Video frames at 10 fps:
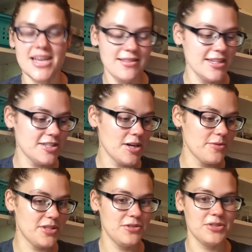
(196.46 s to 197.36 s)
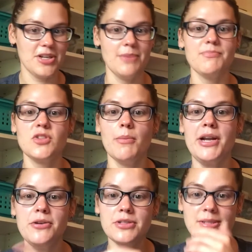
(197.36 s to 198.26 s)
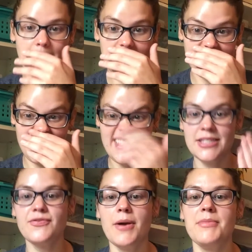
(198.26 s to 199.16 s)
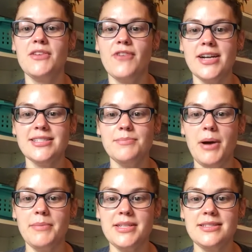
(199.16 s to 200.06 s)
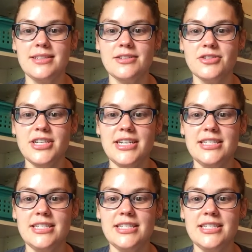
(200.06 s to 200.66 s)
let's start with the new start. So my new start is from the Frosted Pumpkin Stitchery.